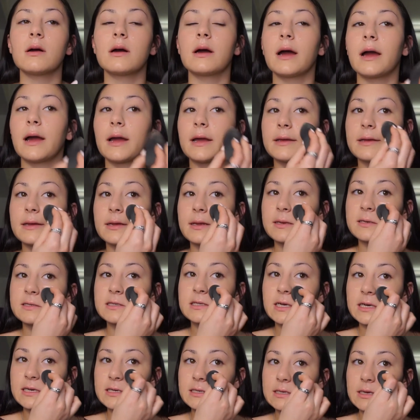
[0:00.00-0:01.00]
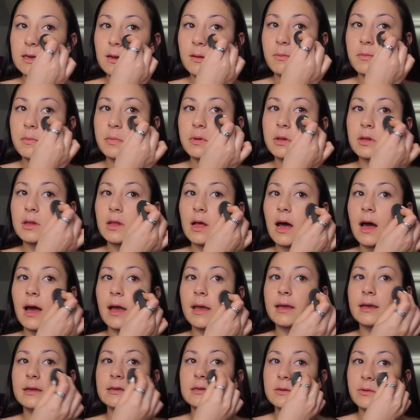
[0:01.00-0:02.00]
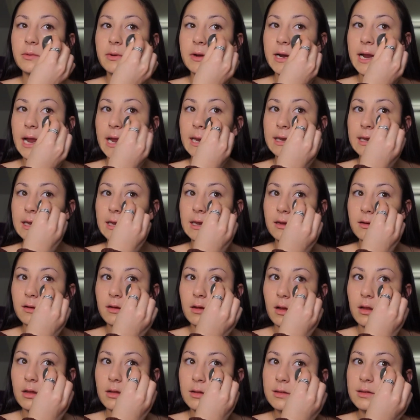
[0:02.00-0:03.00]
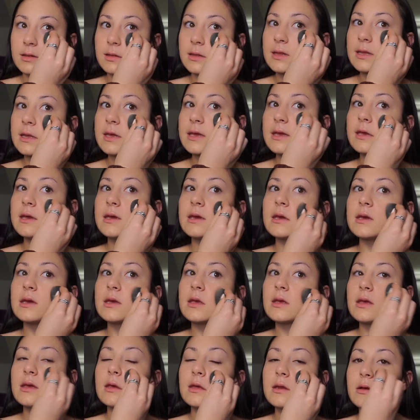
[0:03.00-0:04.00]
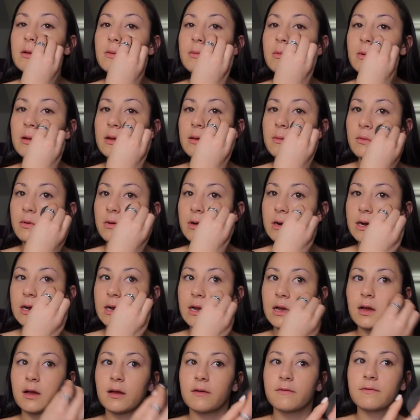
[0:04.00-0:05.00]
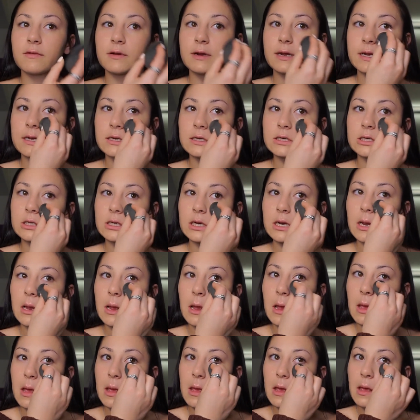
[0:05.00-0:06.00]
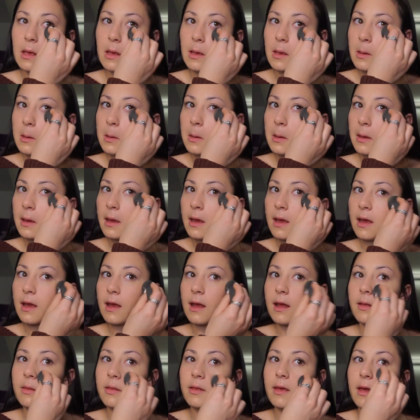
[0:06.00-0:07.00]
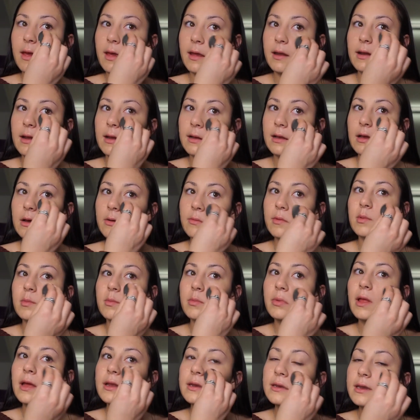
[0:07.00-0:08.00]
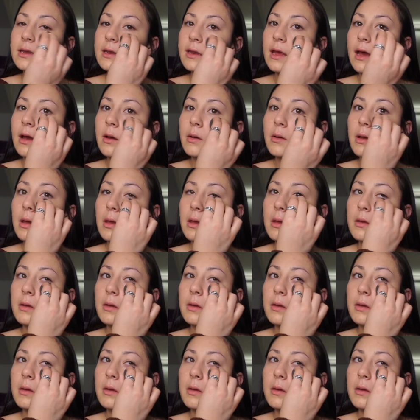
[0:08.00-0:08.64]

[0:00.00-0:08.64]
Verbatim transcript: I just apply it to where I need a little bit more coverage, and then I go and blend it out.